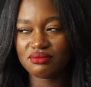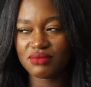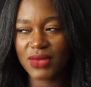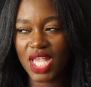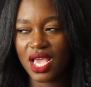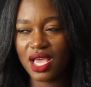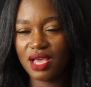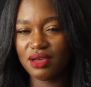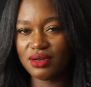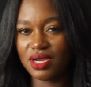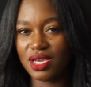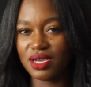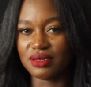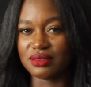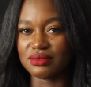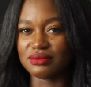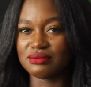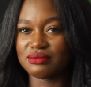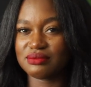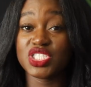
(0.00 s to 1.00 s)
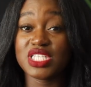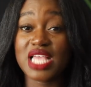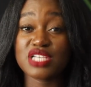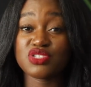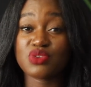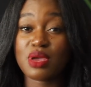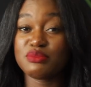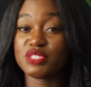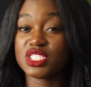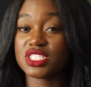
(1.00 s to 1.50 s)
I don't know. That's
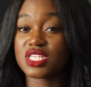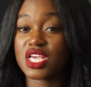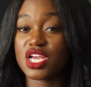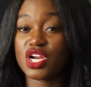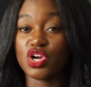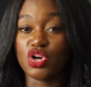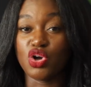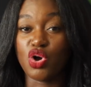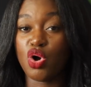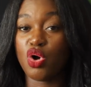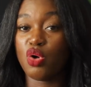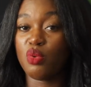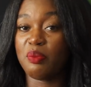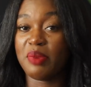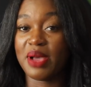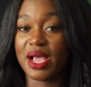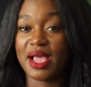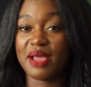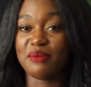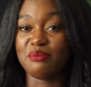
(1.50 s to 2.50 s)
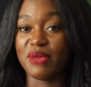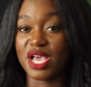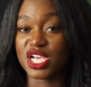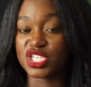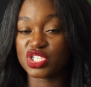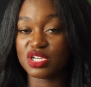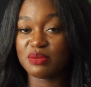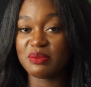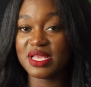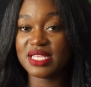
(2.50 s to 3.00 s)
why I'm just gonna go by
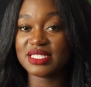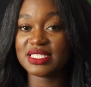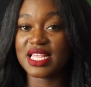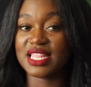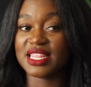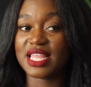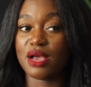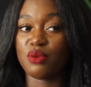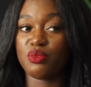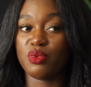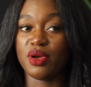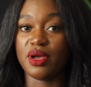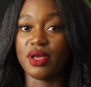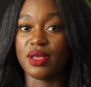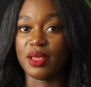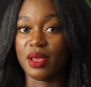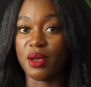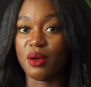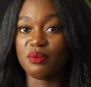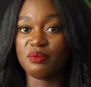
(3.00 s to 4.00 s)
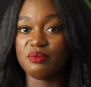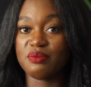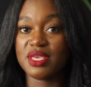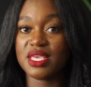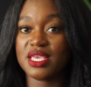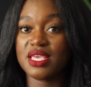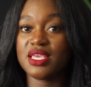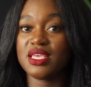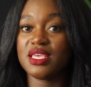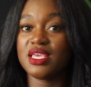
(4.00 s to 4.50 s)
measurements, and that will help
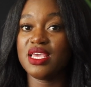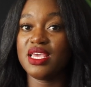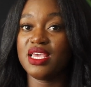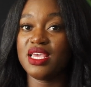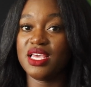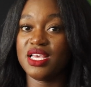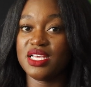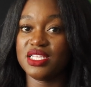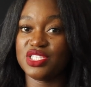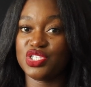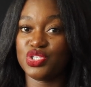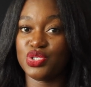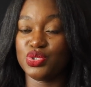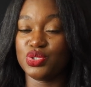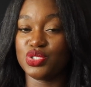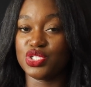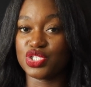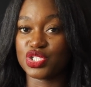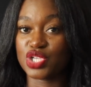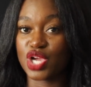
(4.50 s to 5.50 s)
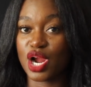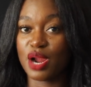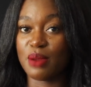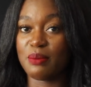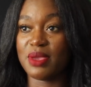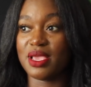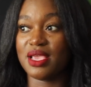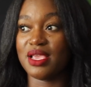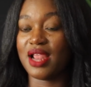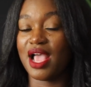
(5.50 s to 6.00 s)
me to
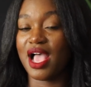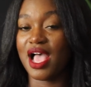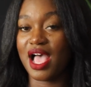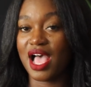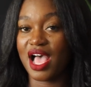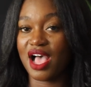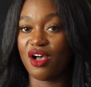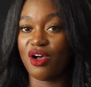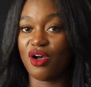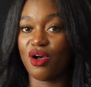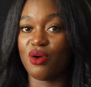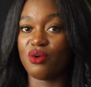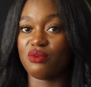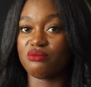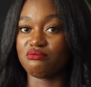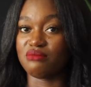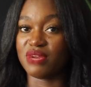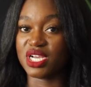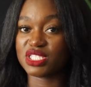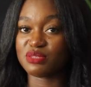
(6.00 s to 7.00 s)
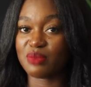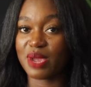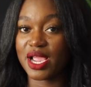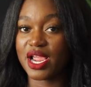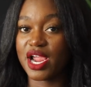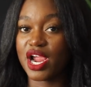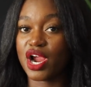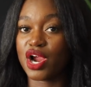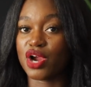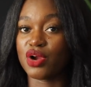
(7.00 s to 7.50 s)
determine how much my
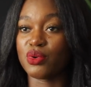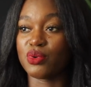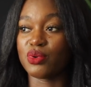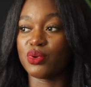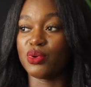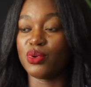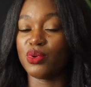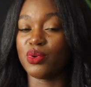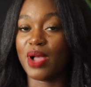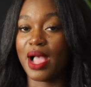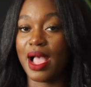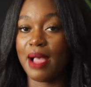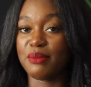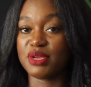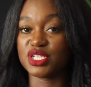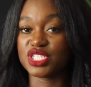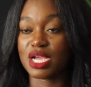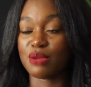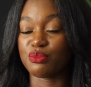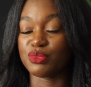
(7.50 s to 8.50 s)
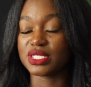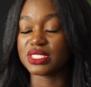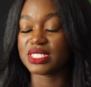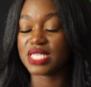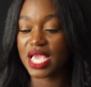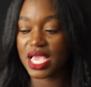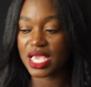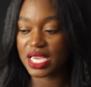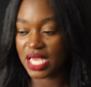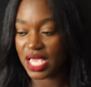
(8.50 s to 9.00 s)
hair grew, how much I'm
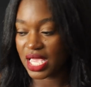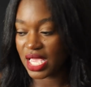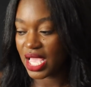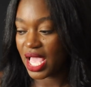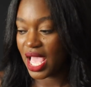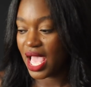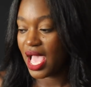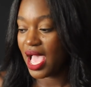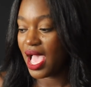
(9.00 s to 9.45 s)
retaining.